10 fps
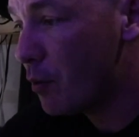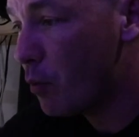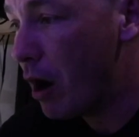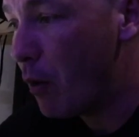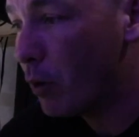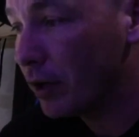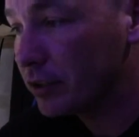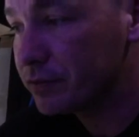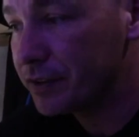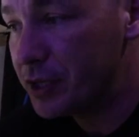What
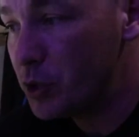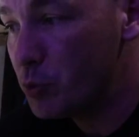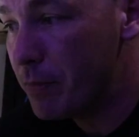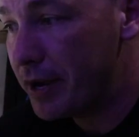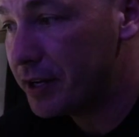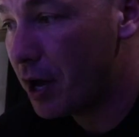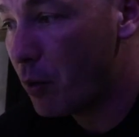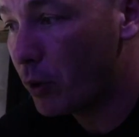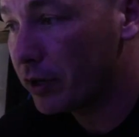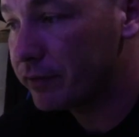works for you might
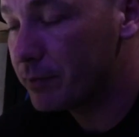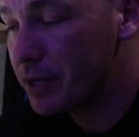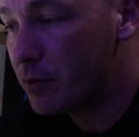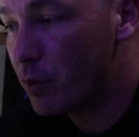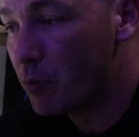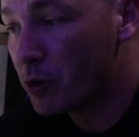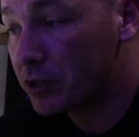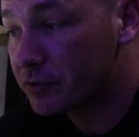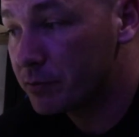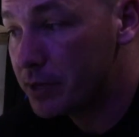not work for me. What
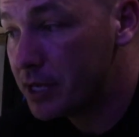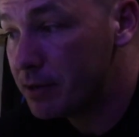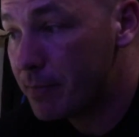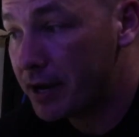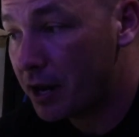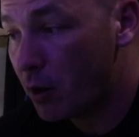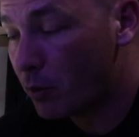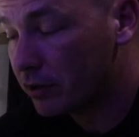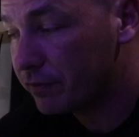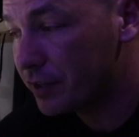works for me might not
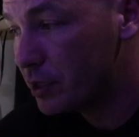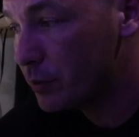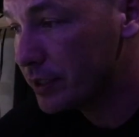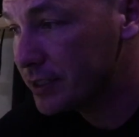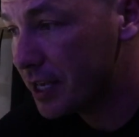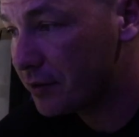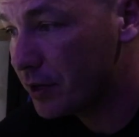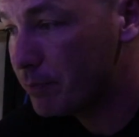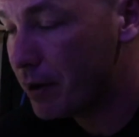work for you, etc.